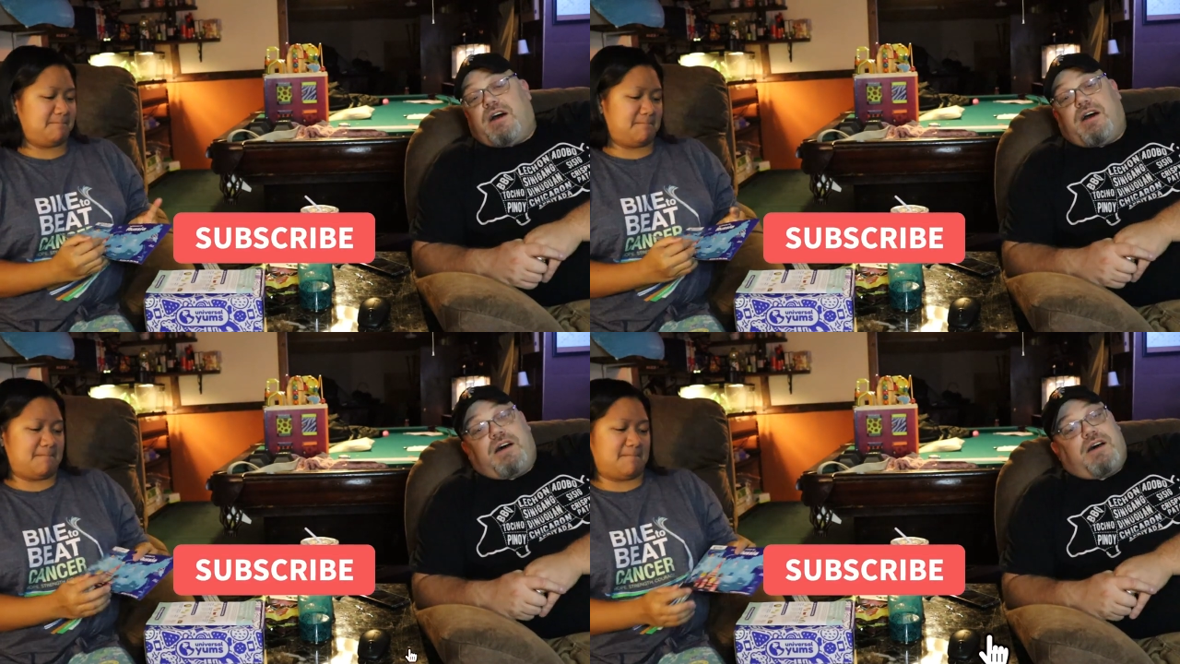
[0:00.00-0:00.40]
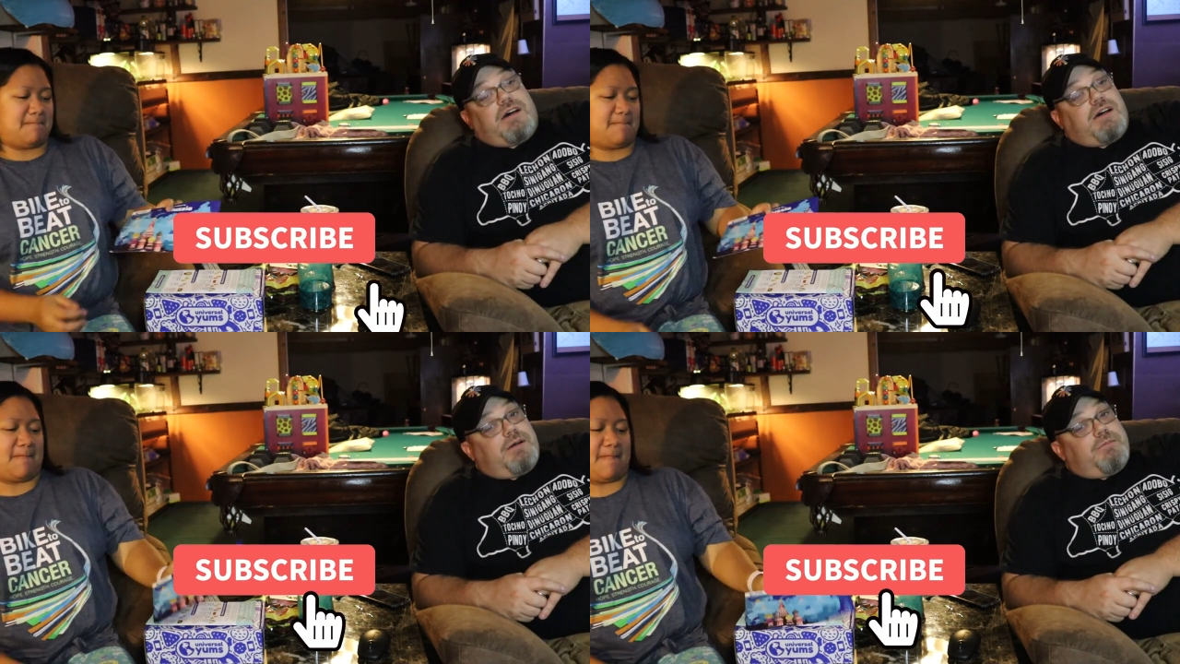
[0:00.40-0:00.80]

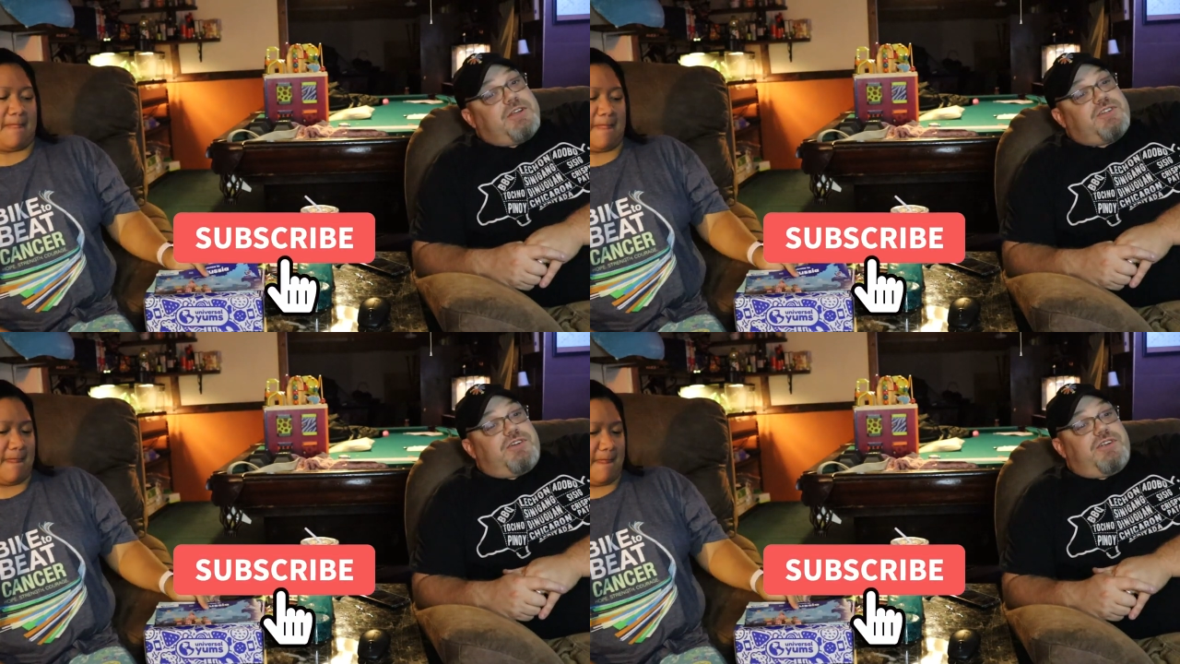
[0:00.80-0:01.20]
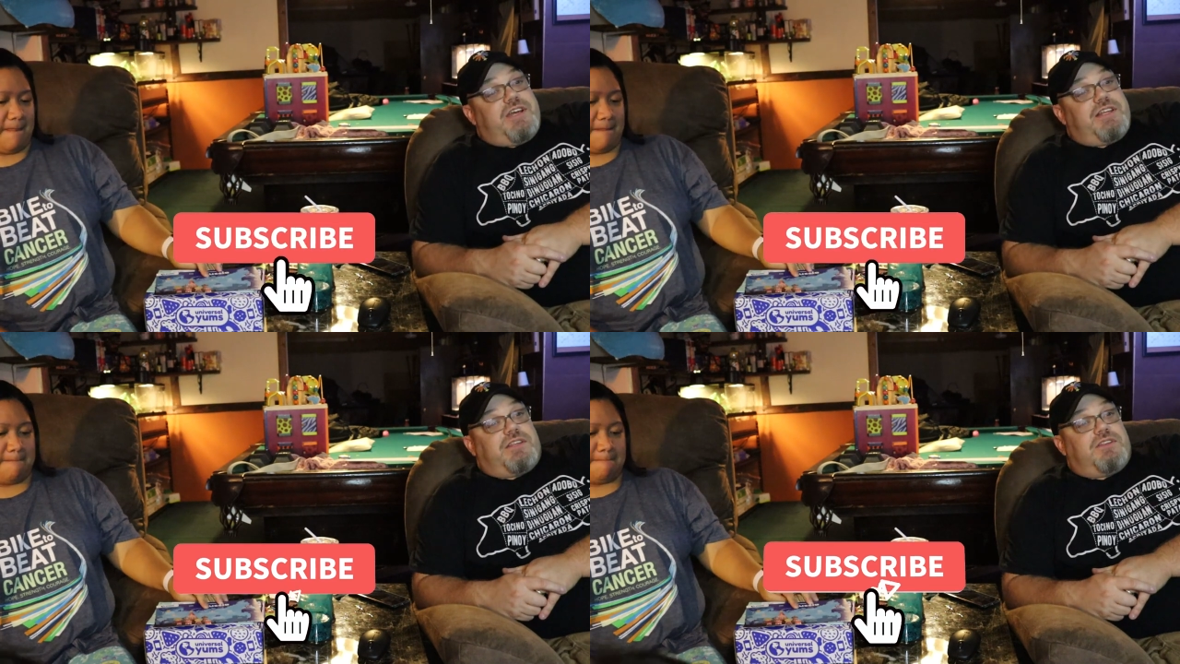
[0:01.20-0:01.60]
Speaker 1: Uh, make sure
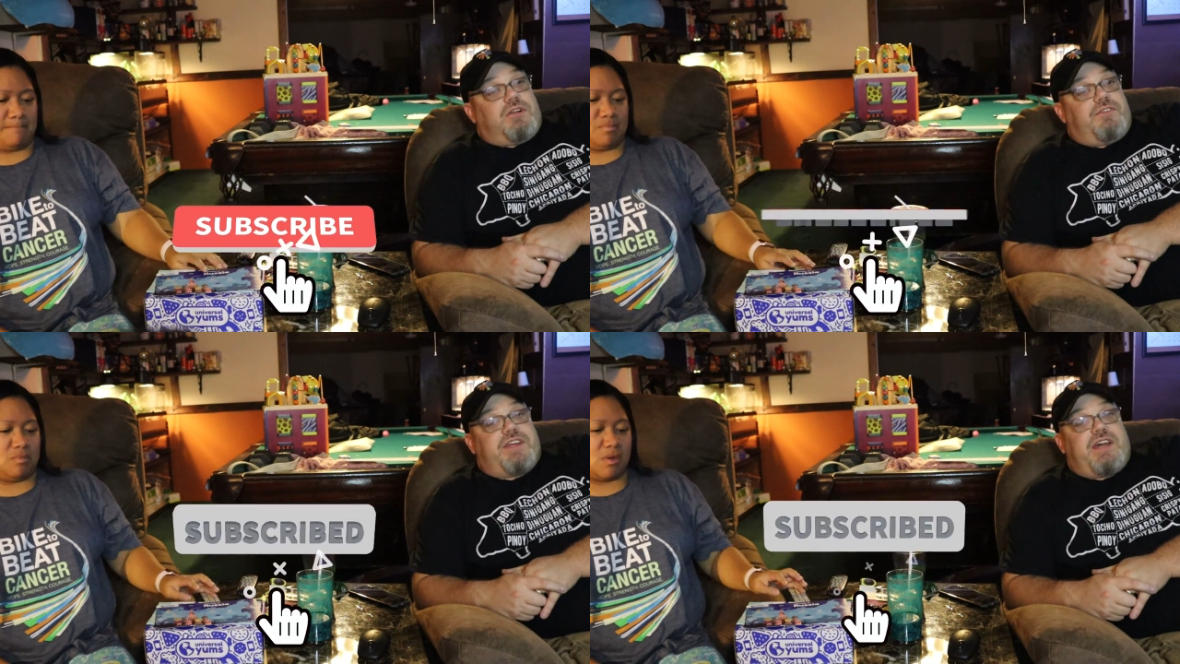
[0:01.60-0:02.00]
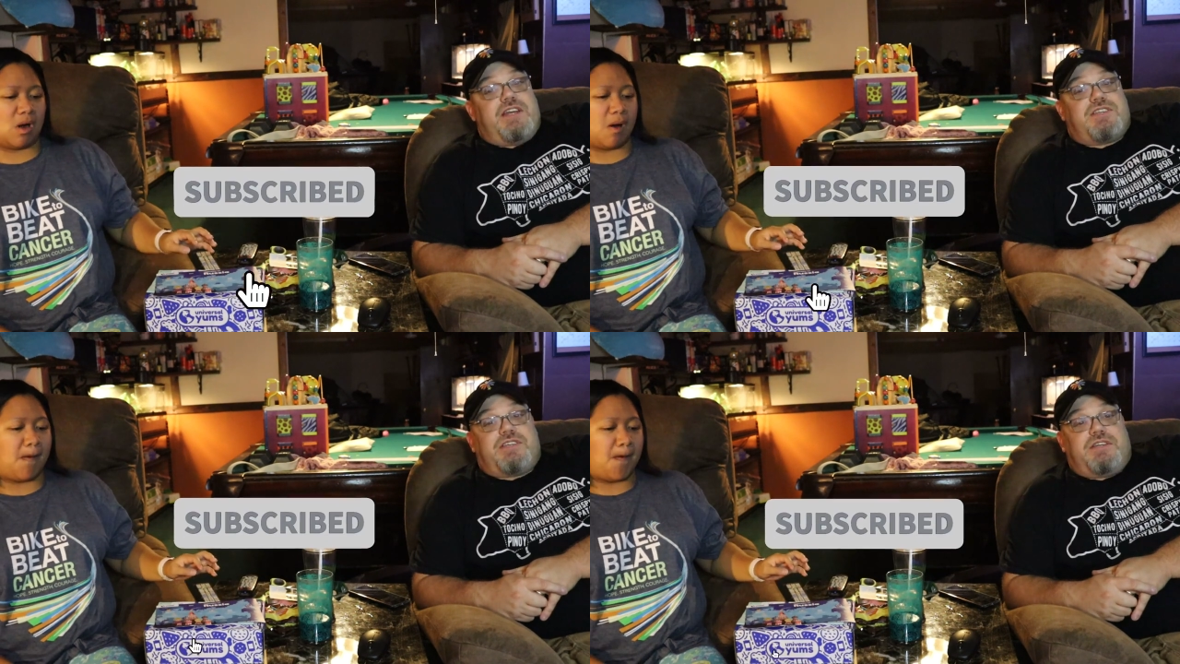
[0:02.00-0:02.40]
you hit the
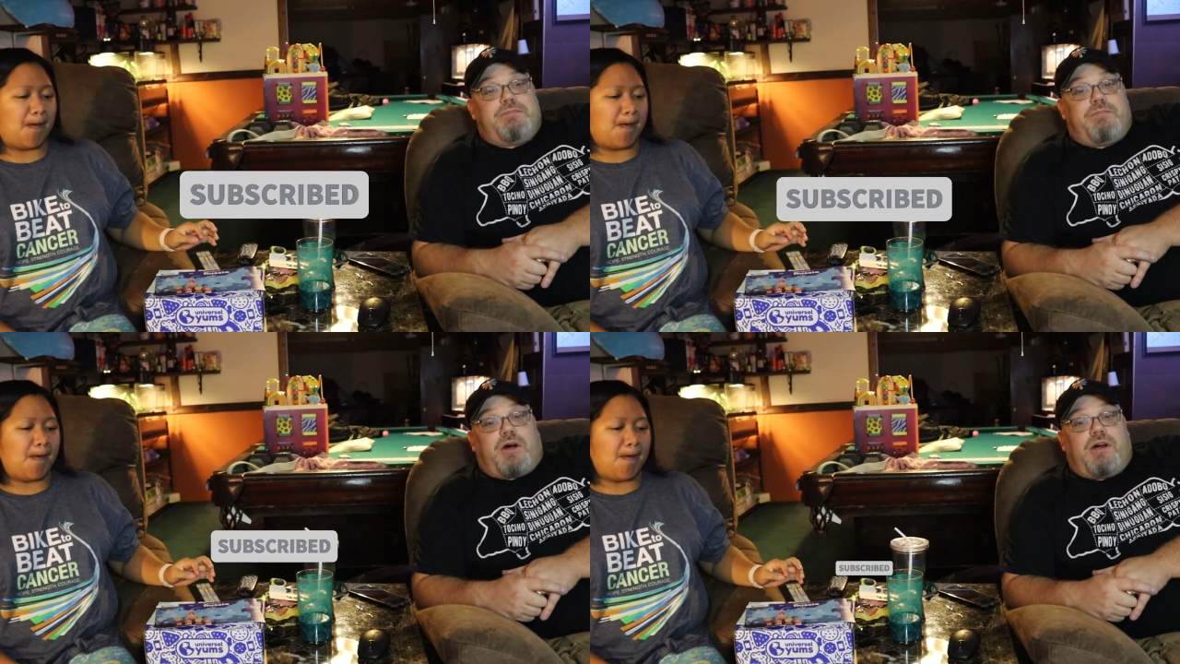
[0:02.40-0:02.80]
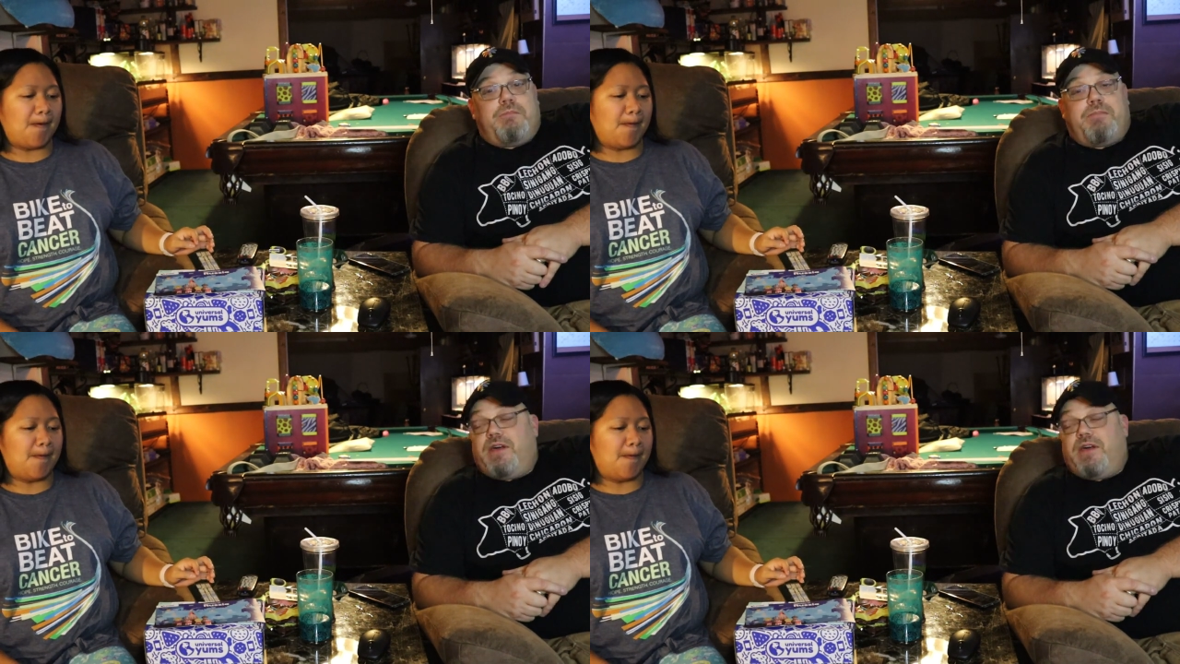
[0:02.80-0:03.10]
notification bell.